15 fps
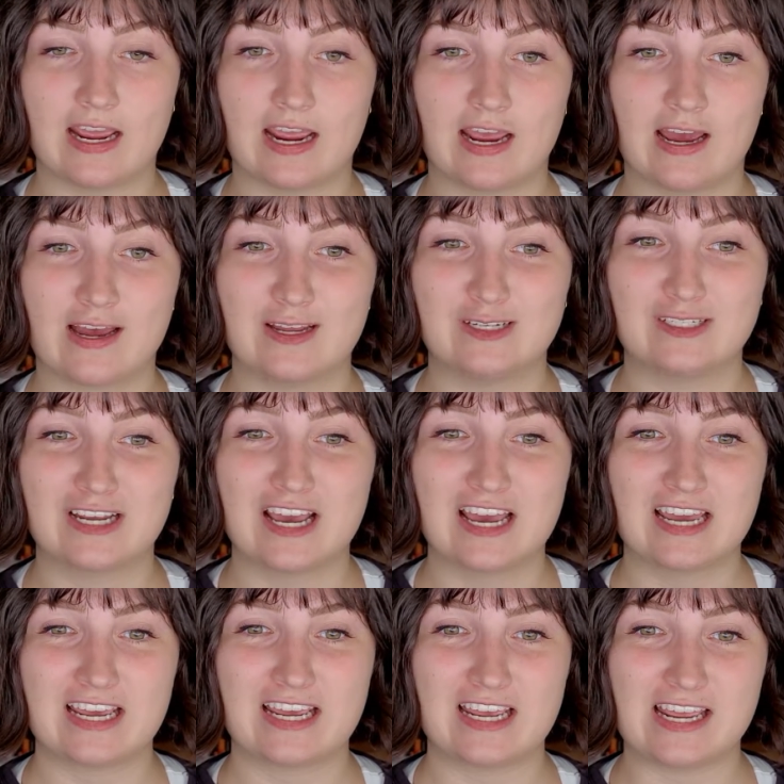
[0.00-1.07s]
and
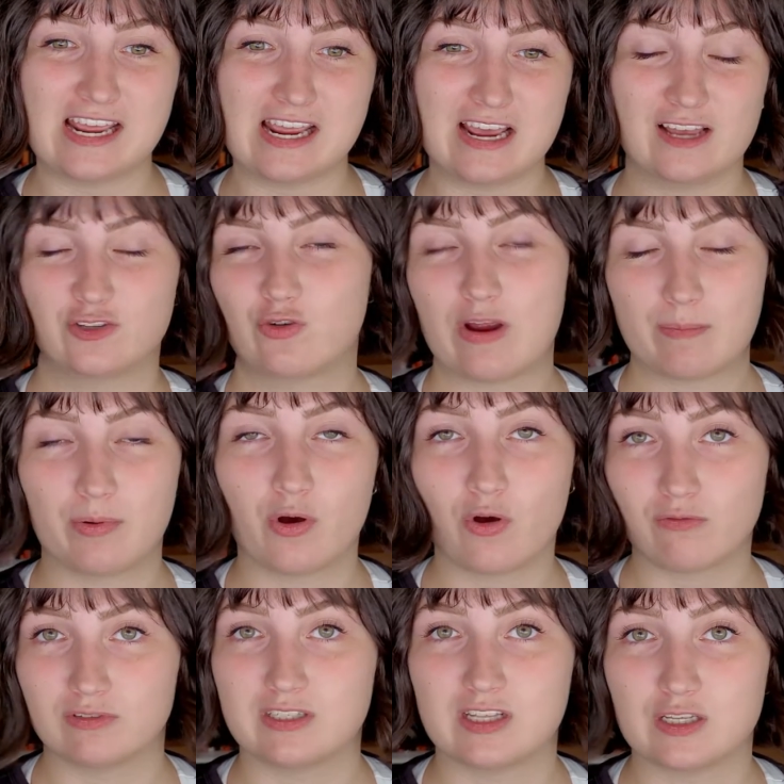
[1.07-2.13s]
his grandpa
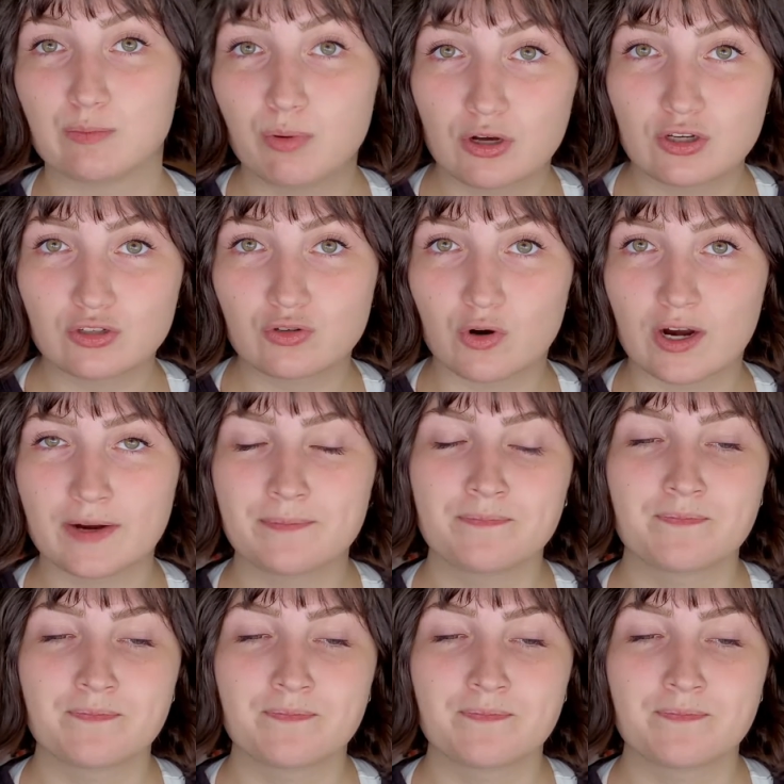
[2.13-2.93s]
owns this bookstore.